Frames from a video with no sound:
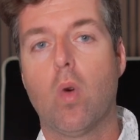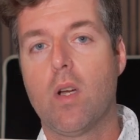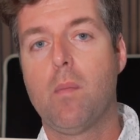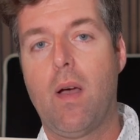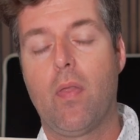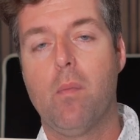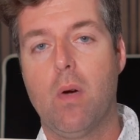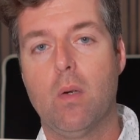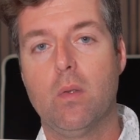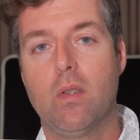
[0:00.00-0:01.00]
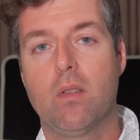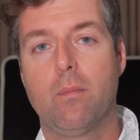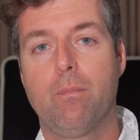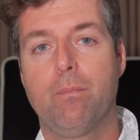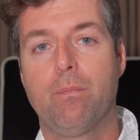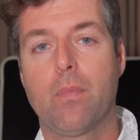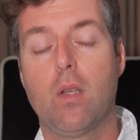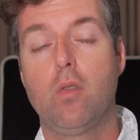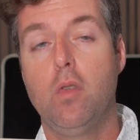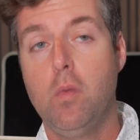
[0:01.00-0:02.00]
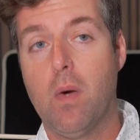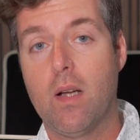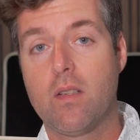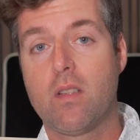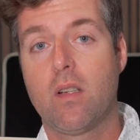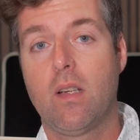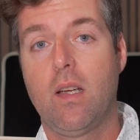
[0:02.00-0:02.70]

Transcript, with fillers: worry about the modes too much.